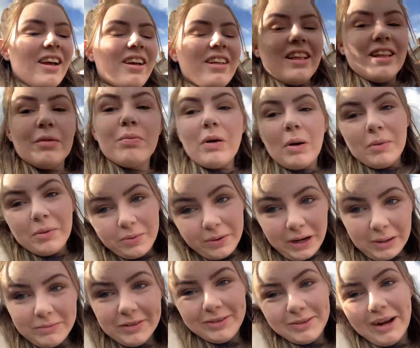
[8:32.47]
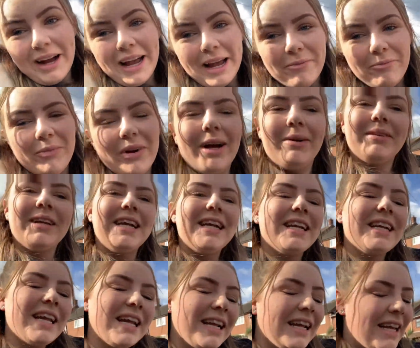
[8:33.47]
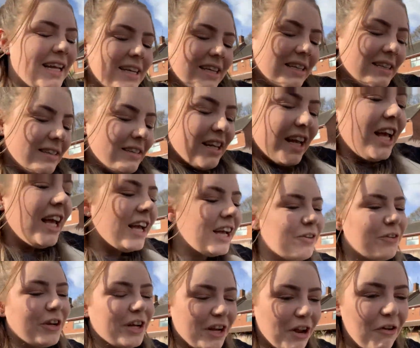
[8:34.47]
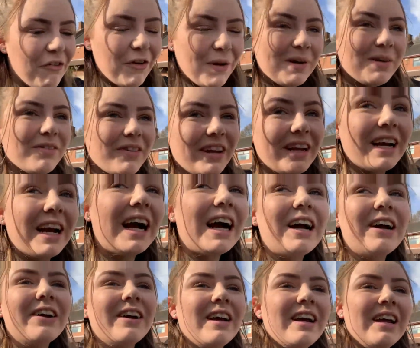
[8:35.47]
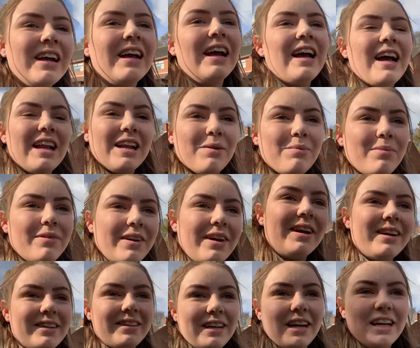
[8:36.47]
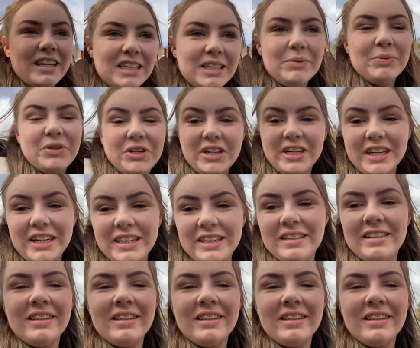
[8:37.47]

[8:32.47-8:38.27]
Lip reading: that's probably why I'm sweating. But I'm near Leah's, we're gonna film a video, and I'm pretty excited, to be honest.